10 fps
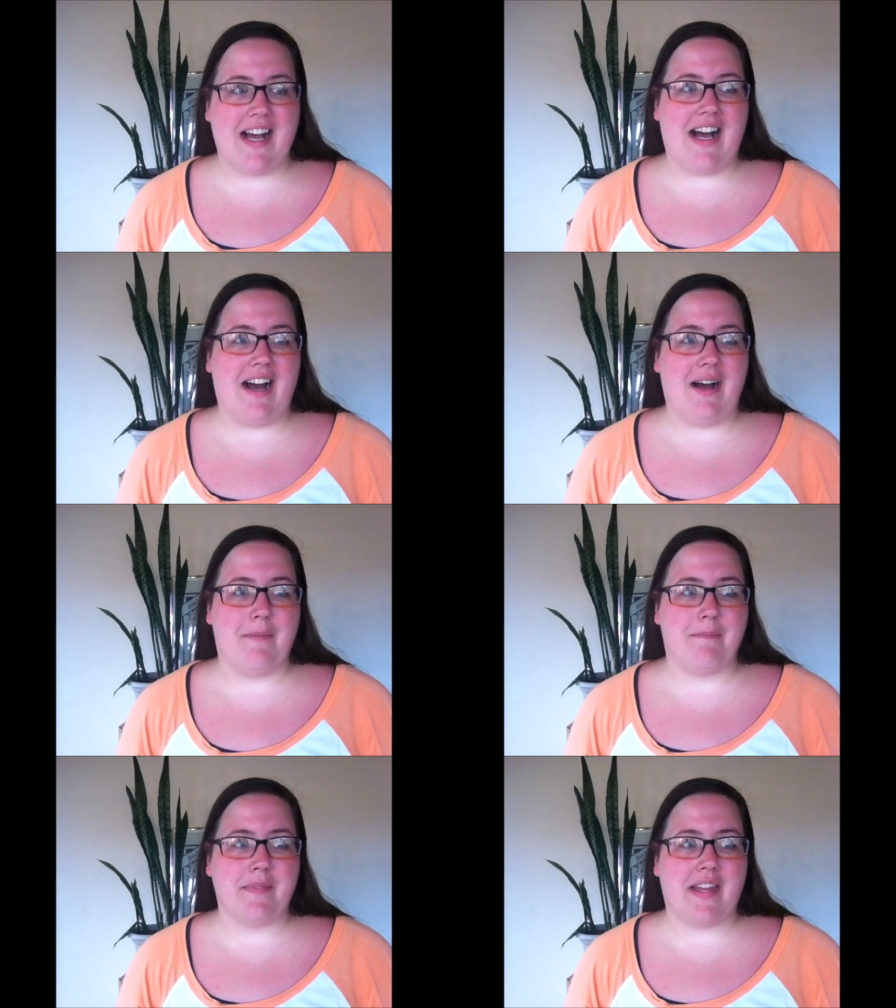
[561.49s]

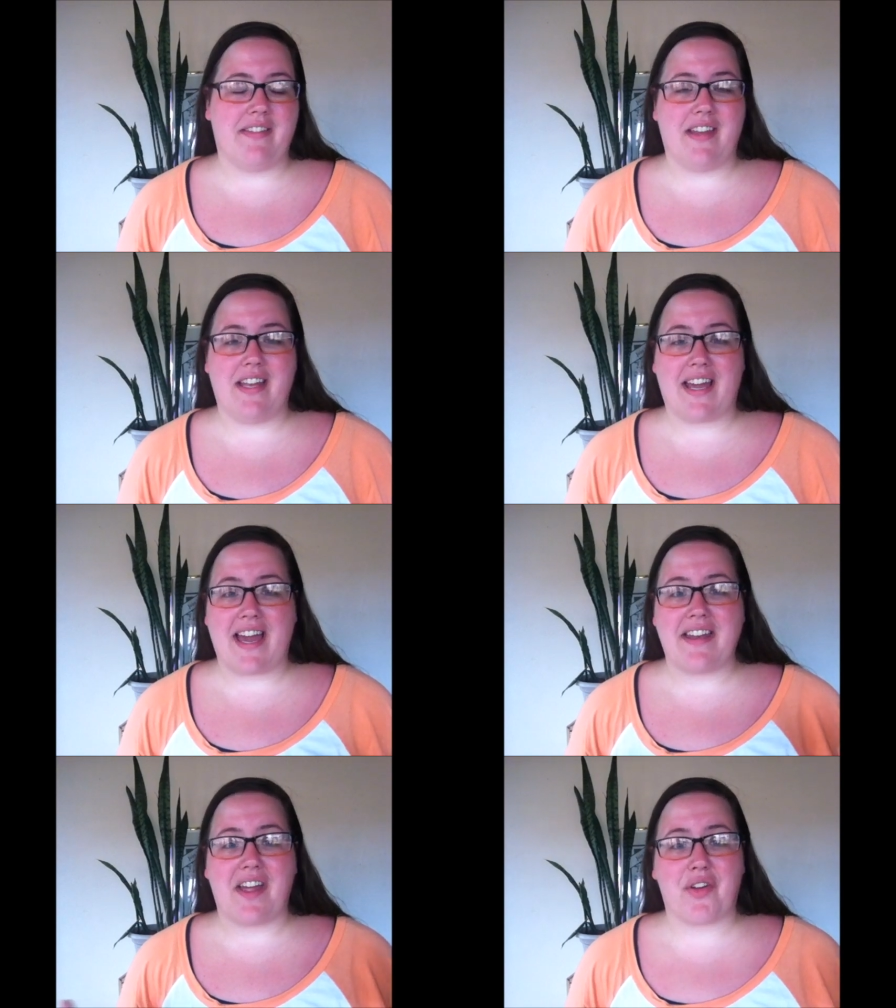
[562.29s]
Um, and then I
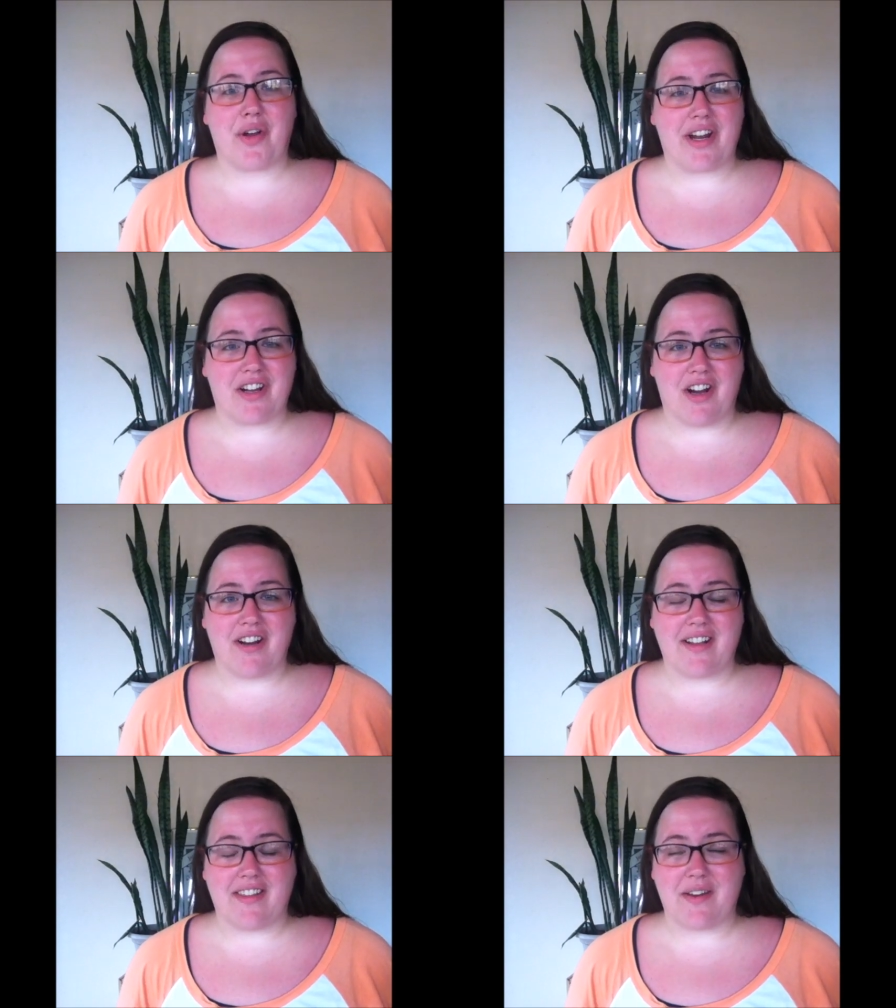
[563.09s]
got another credit
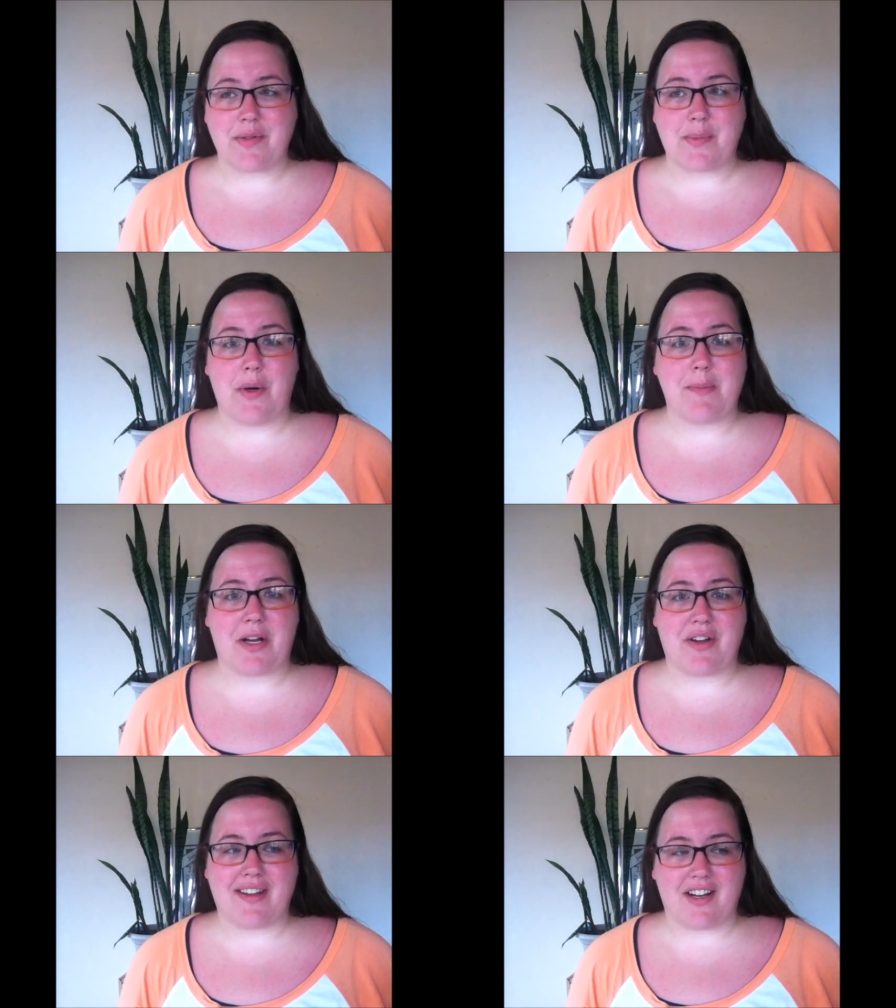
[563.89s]
card, I think it was a
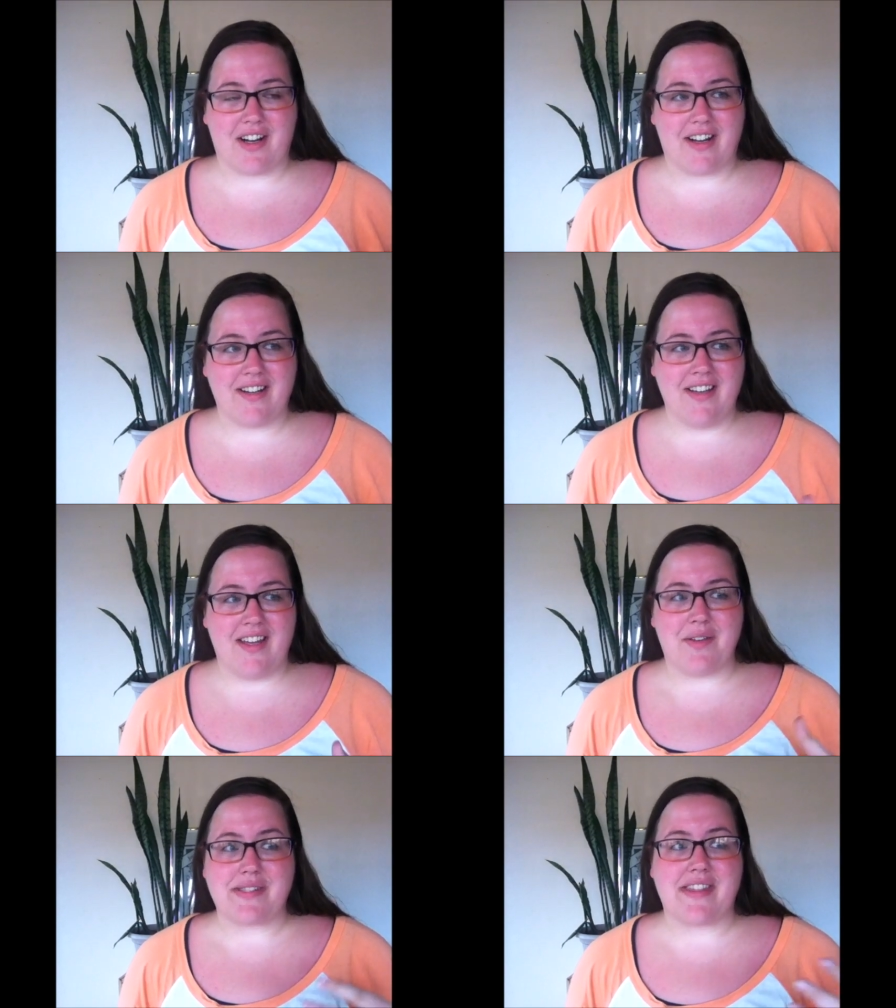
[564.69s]
Walmart credit card,
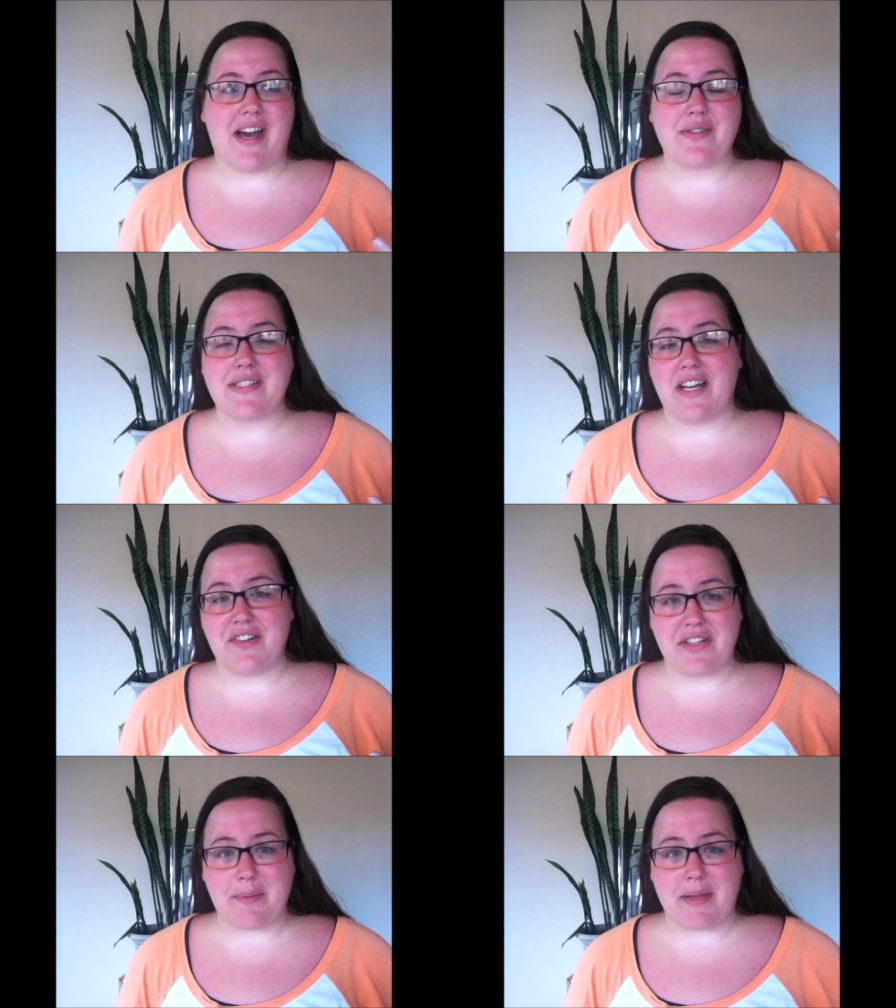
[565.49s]
it was a
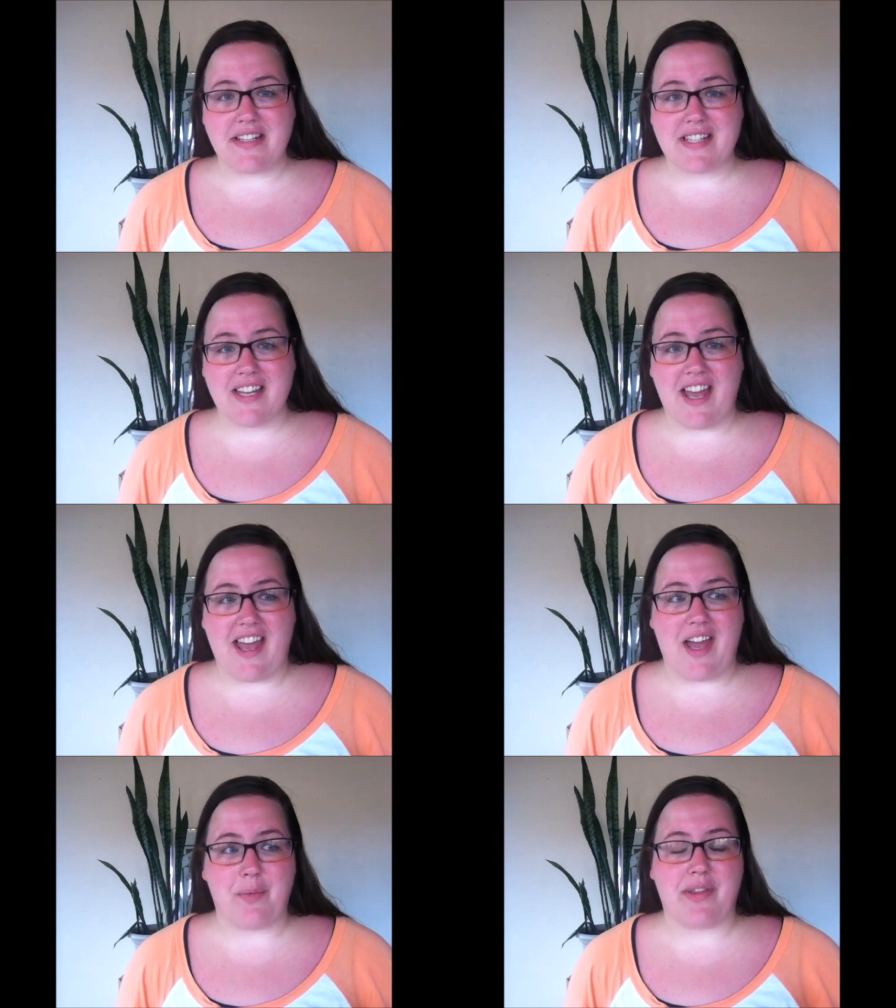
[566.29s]
$1,000 limit.
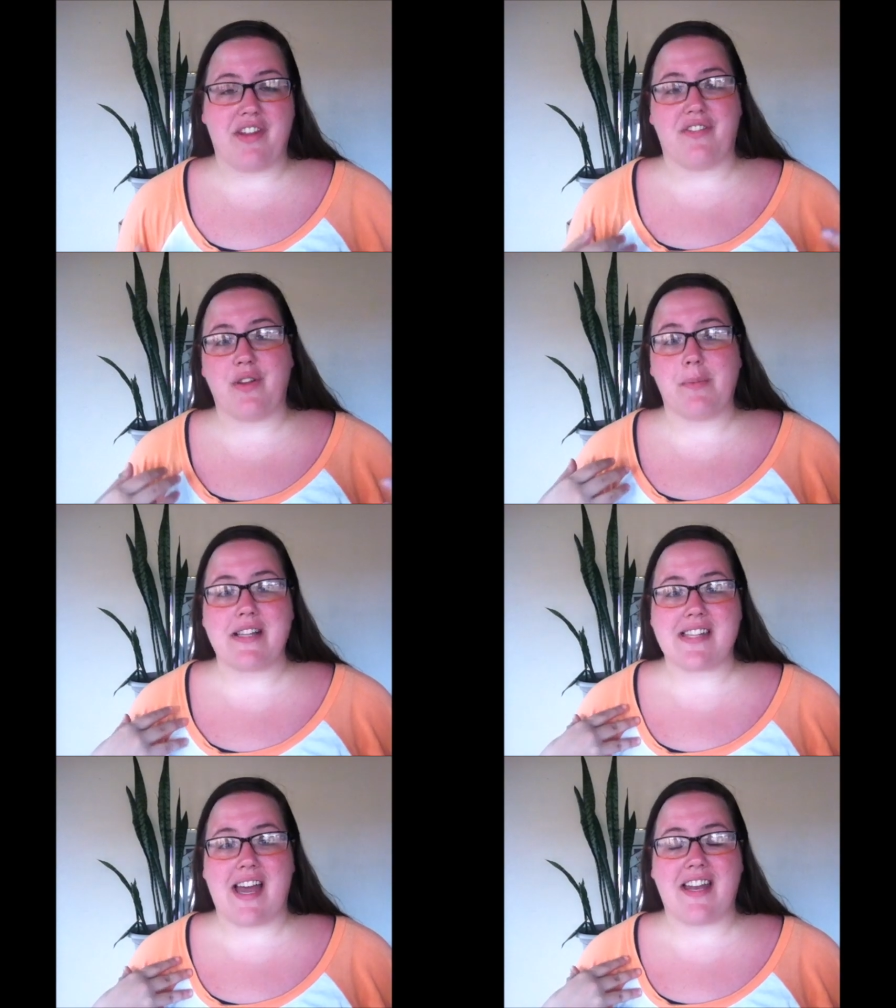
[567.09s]
And within a few
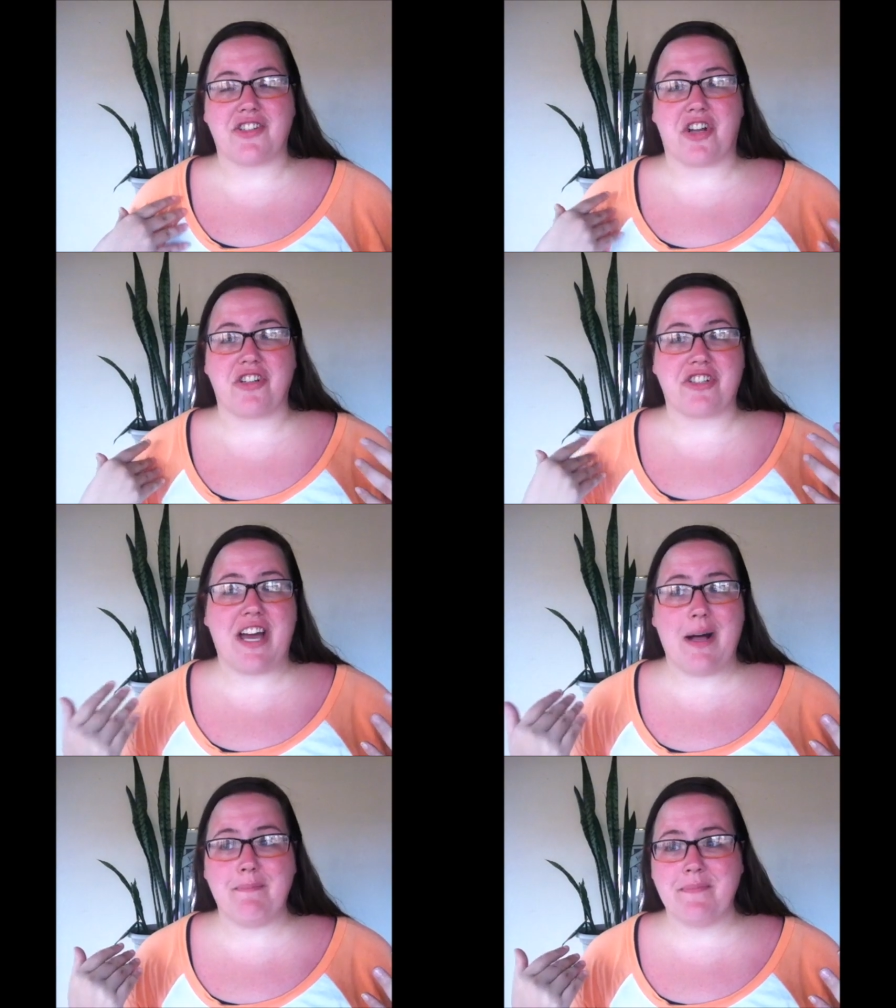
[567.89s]
months, I had it charged
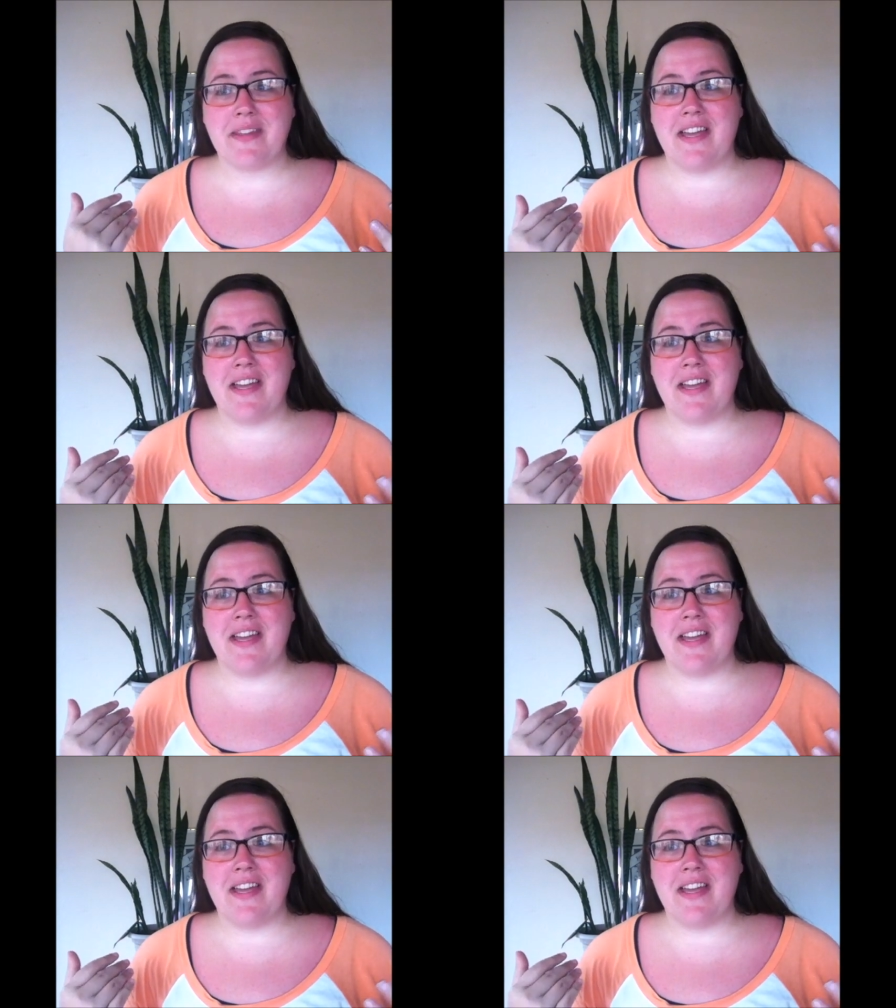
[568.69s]
up.